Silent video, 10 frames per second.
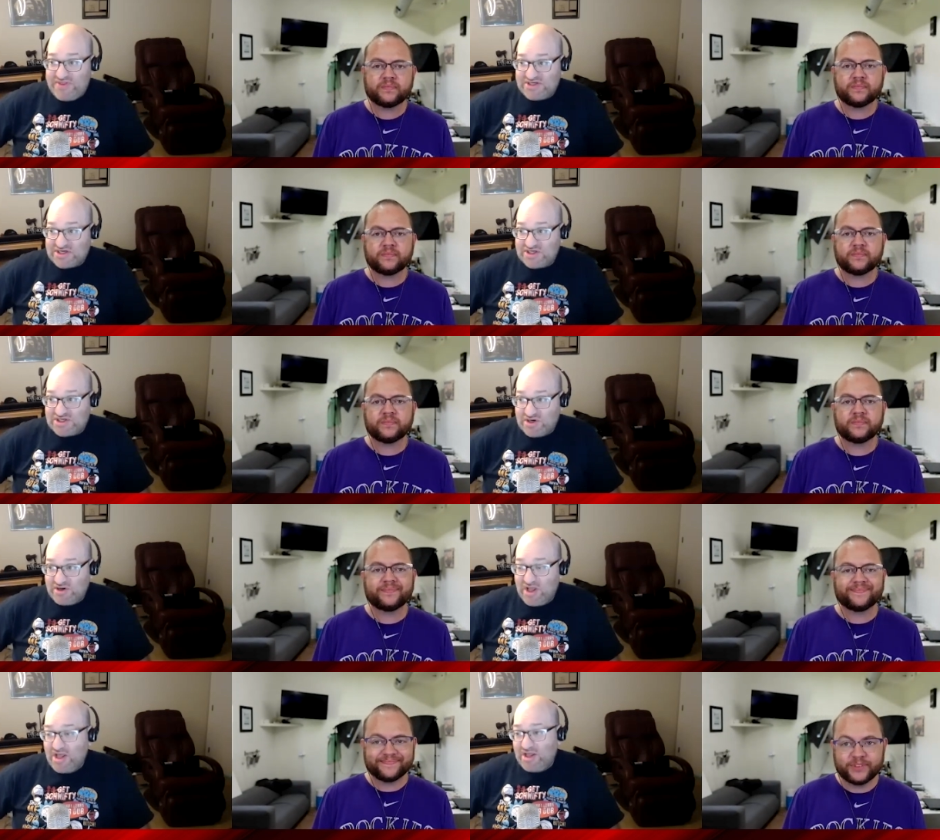Speaker 1: concern.
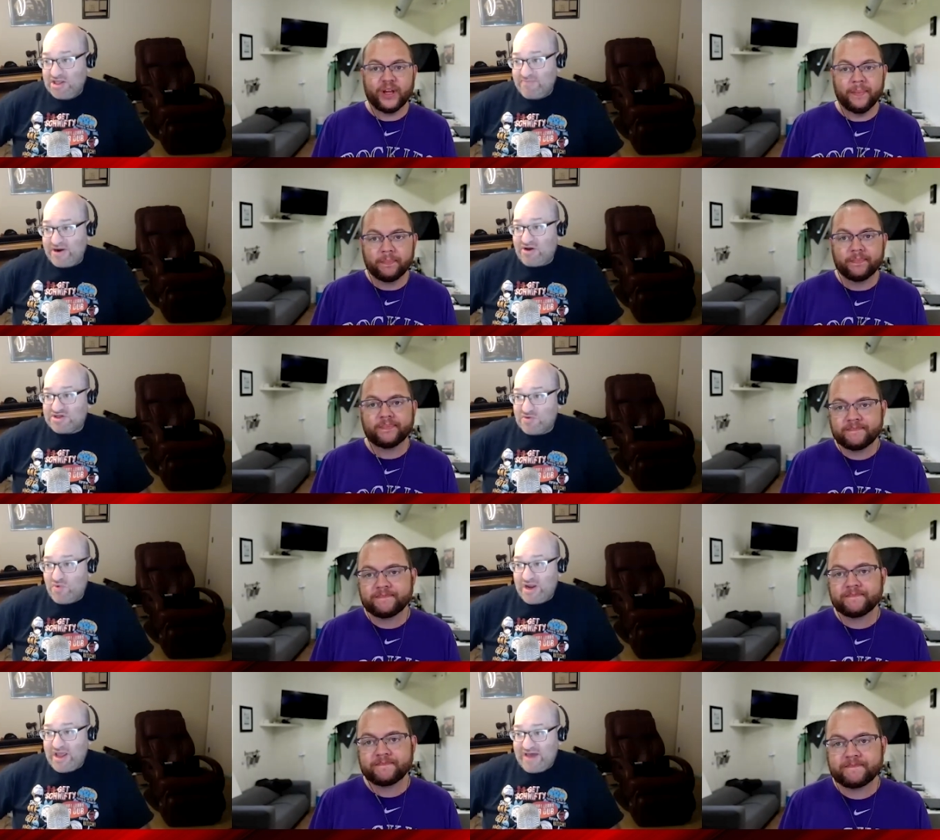You yeah. might also
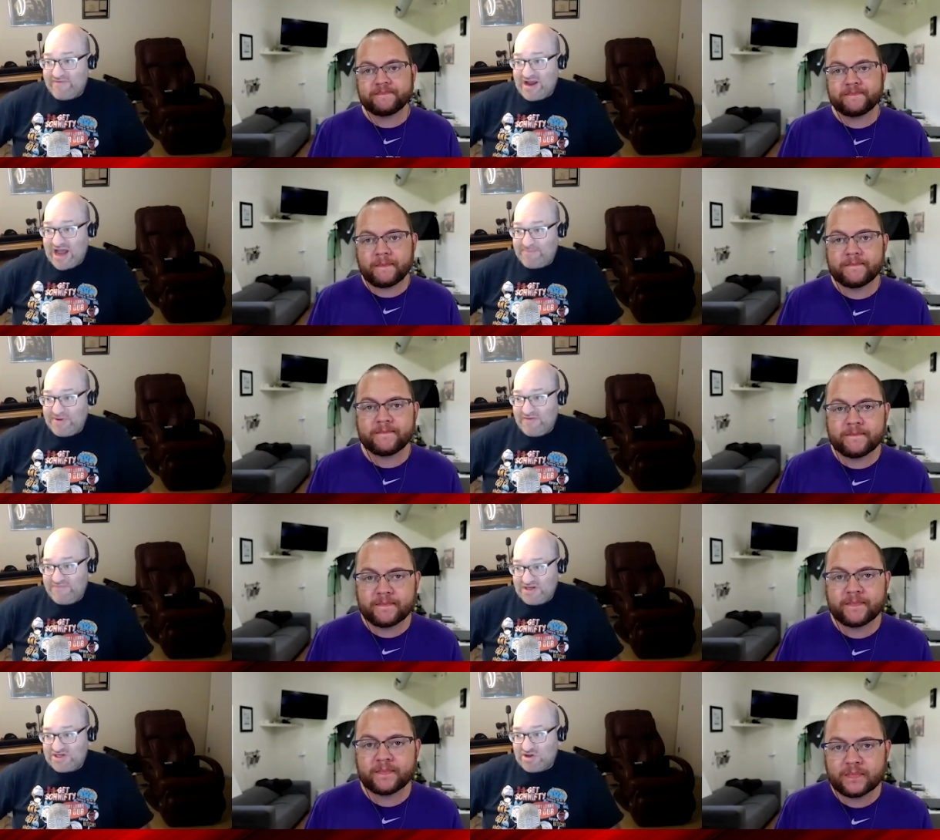want to have a copy of
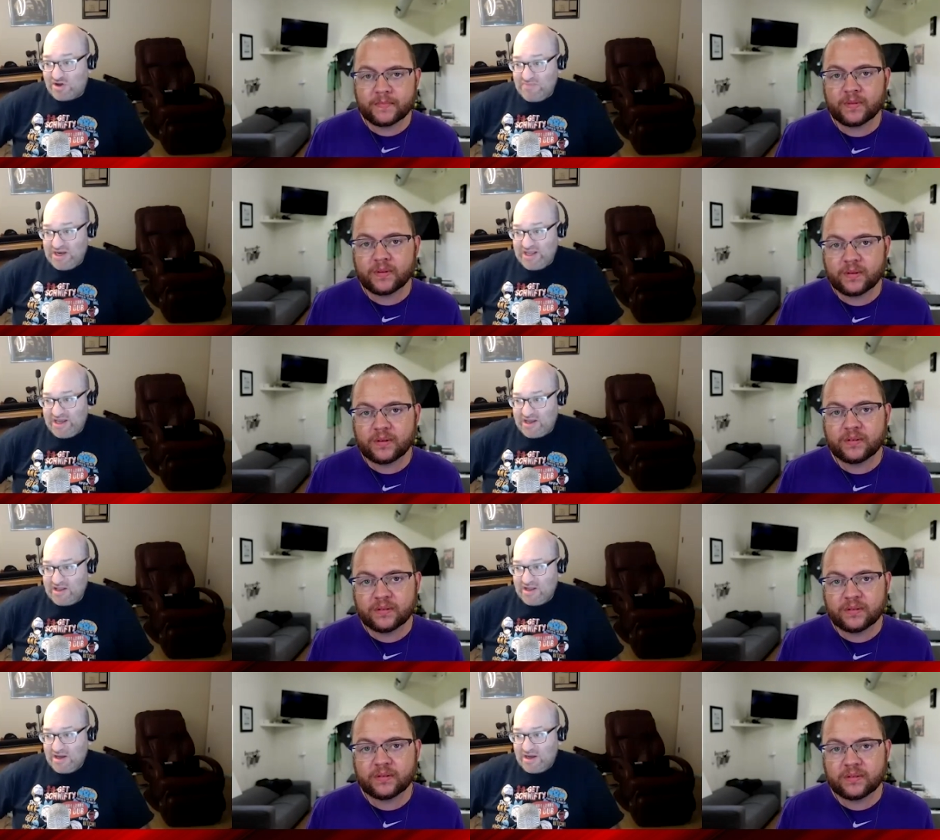the install media
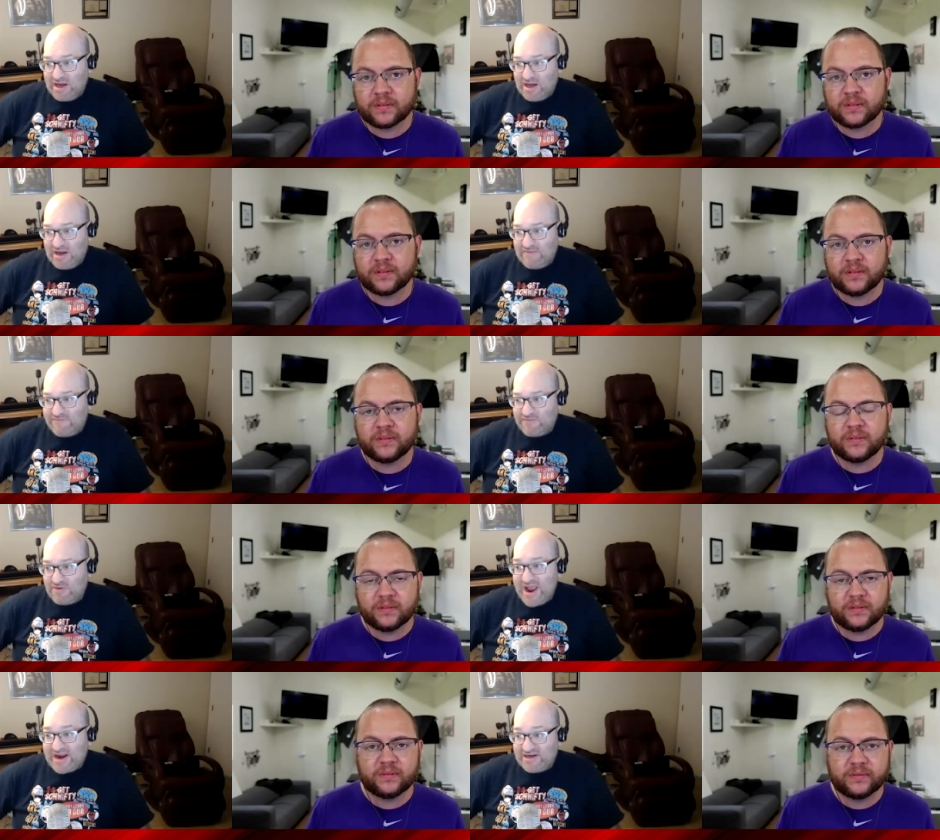uh, for
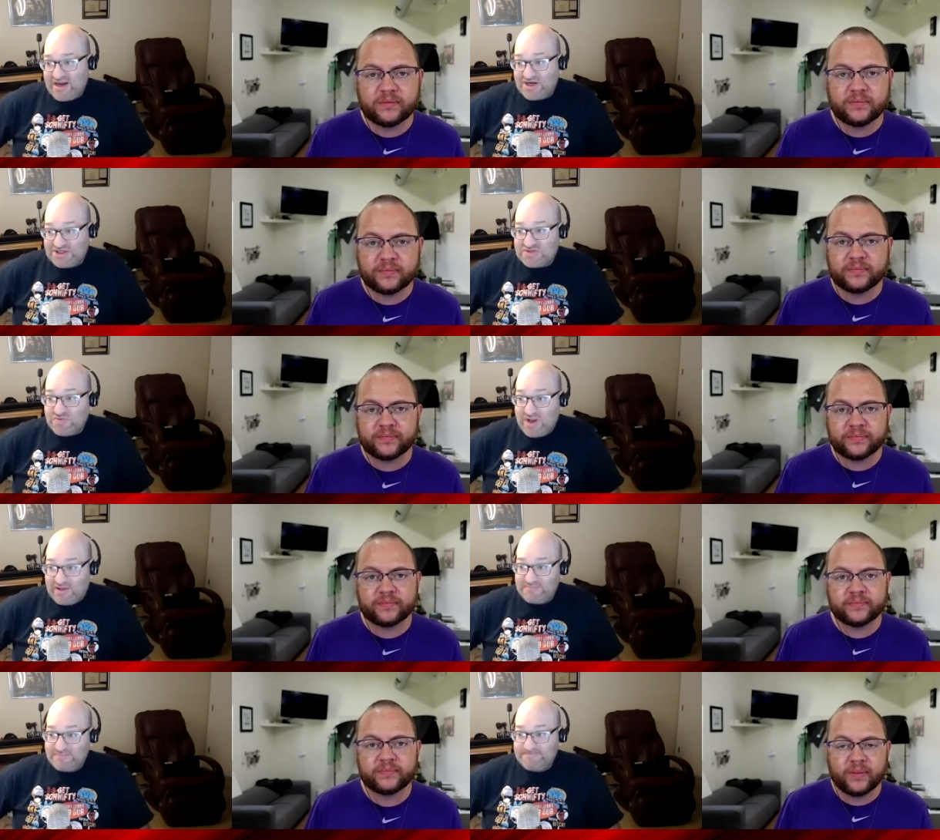Macintosh as
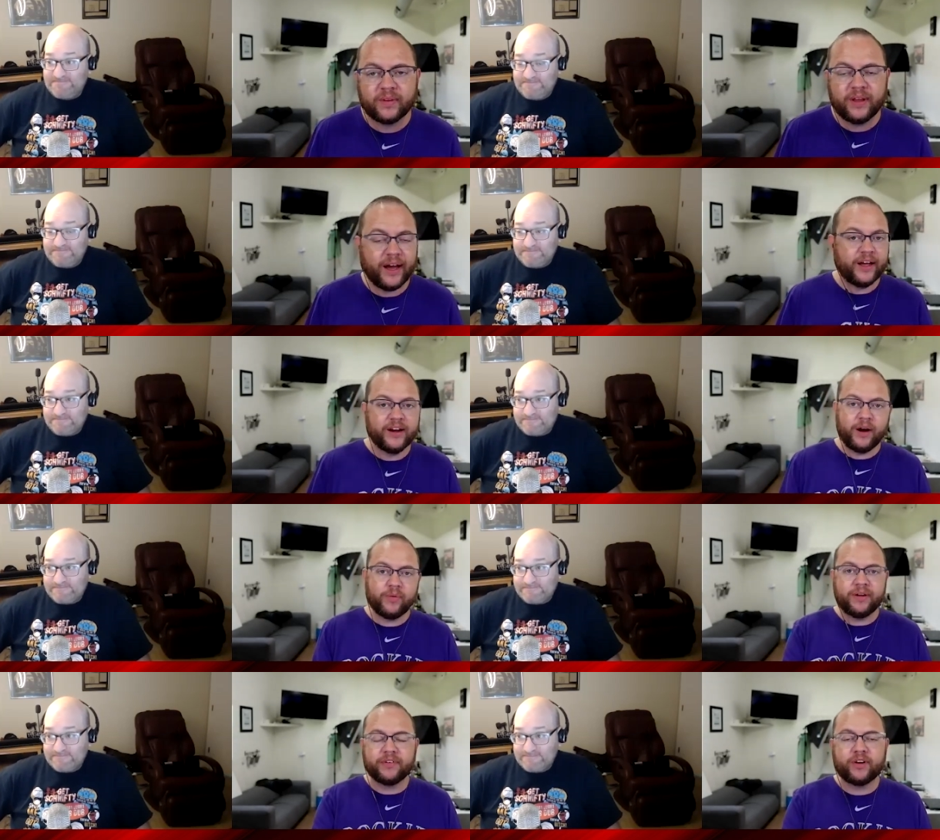well.
Speaker 2: Yeah, and I
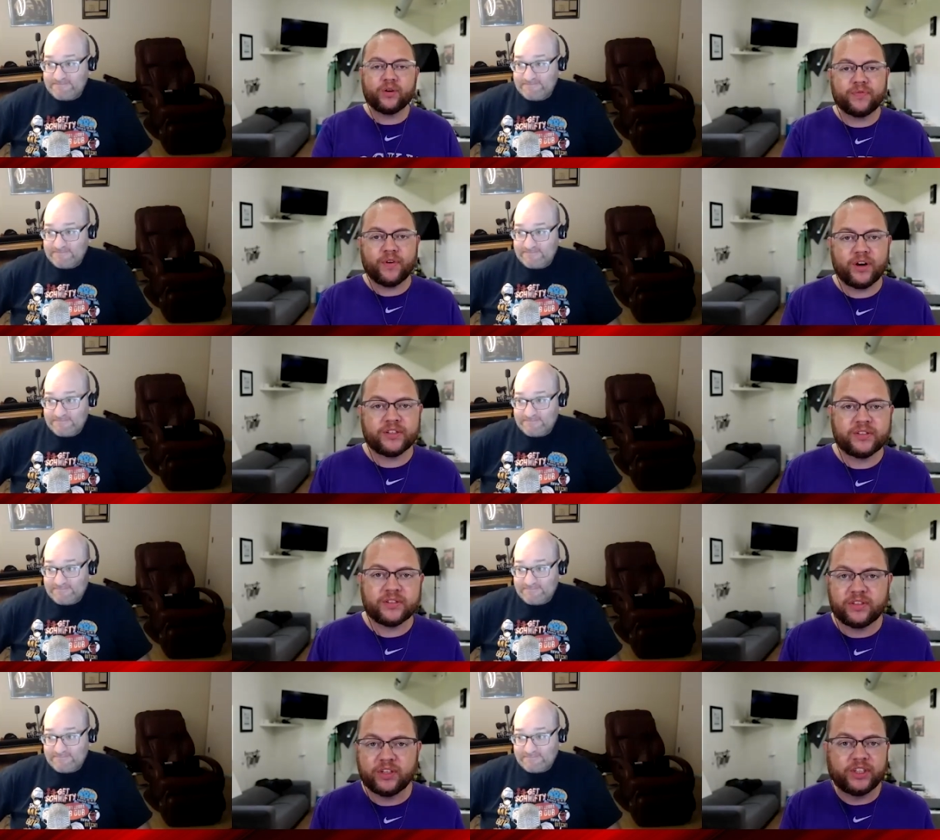would even go as far as
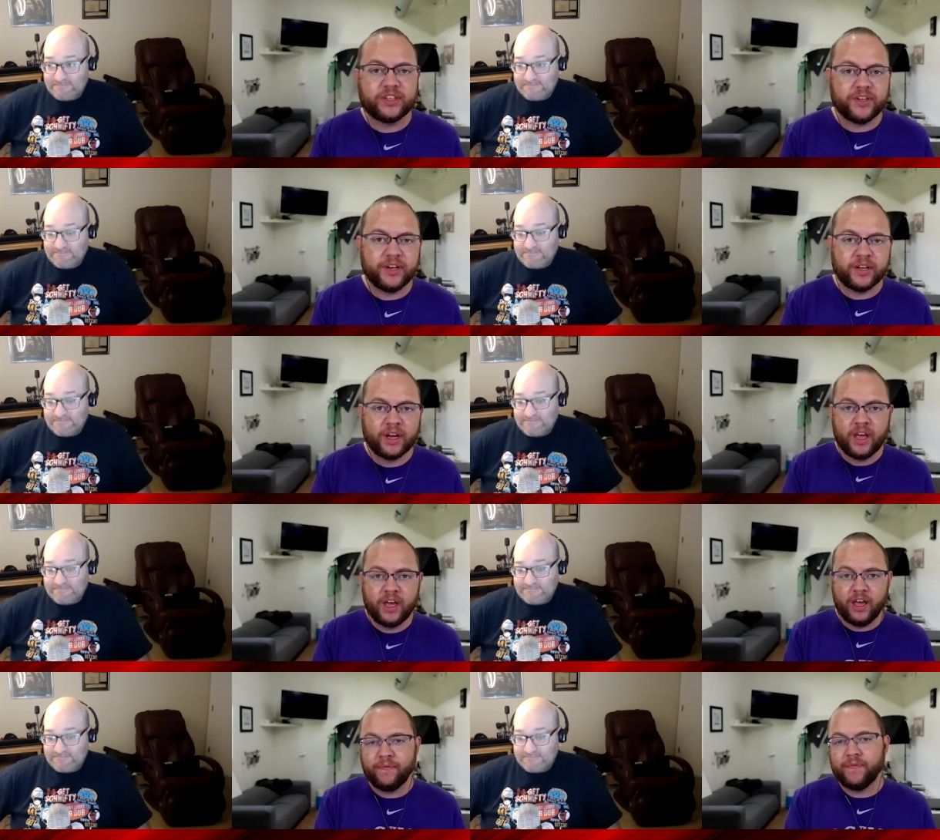suggesting
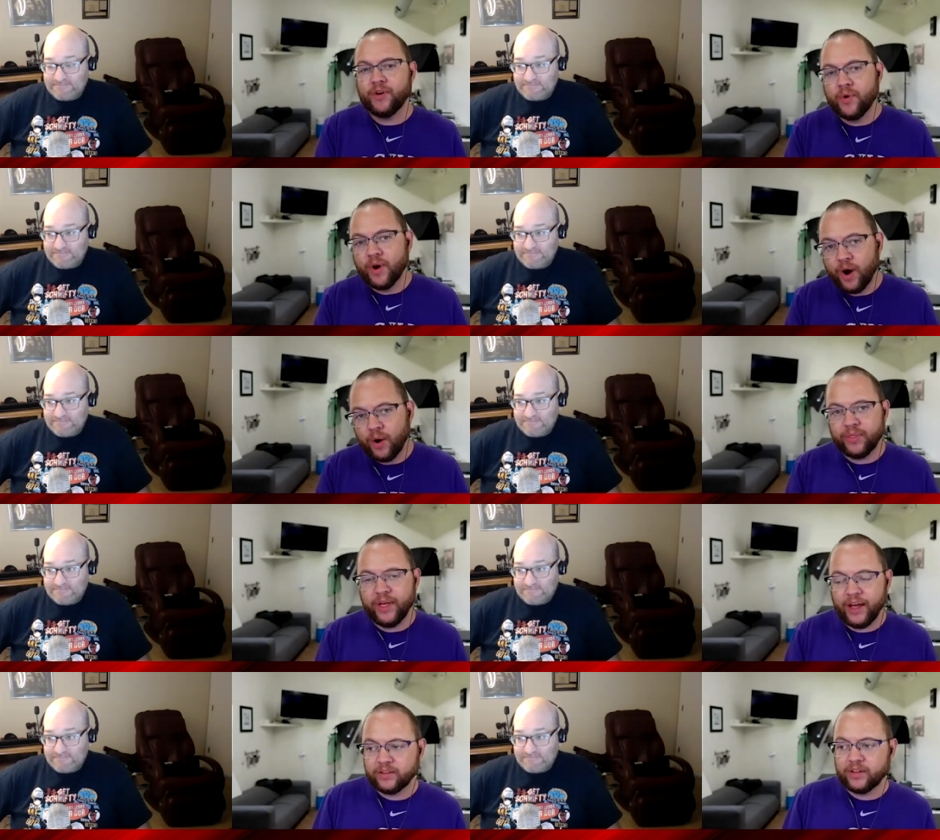if you know
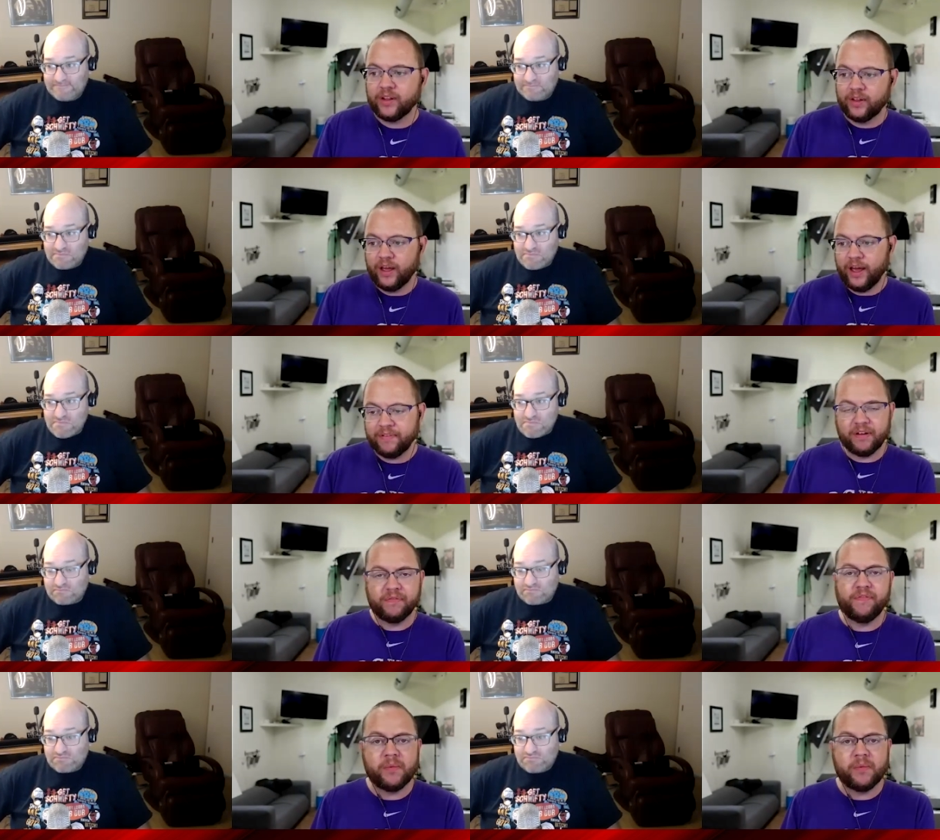that having a
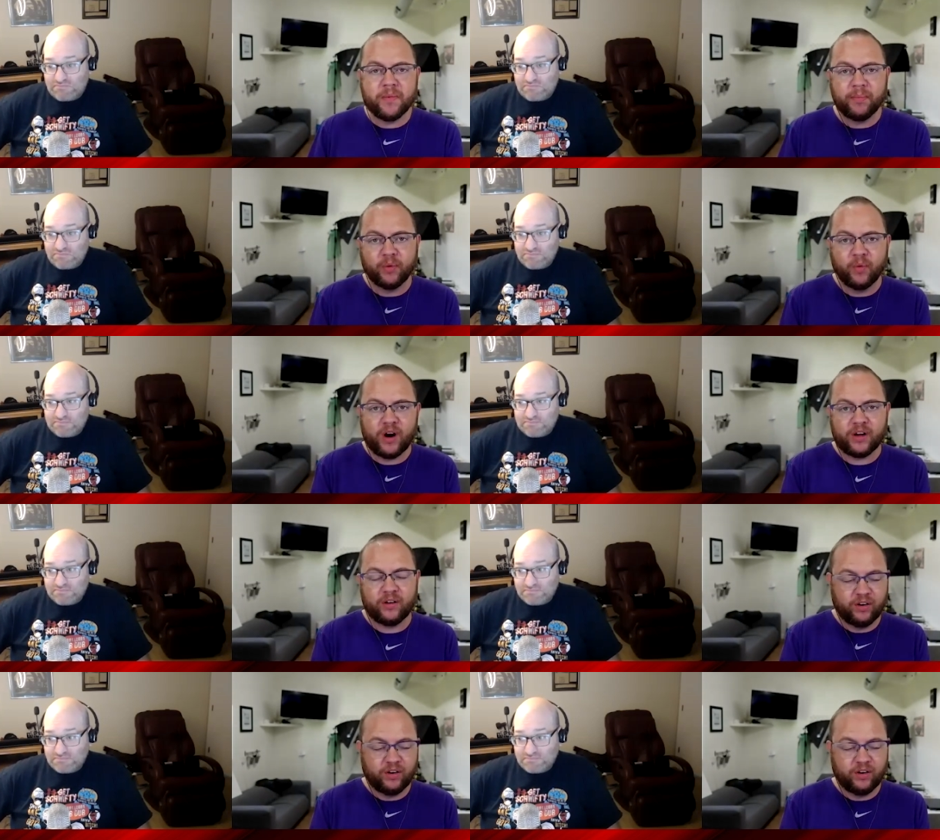family member walk or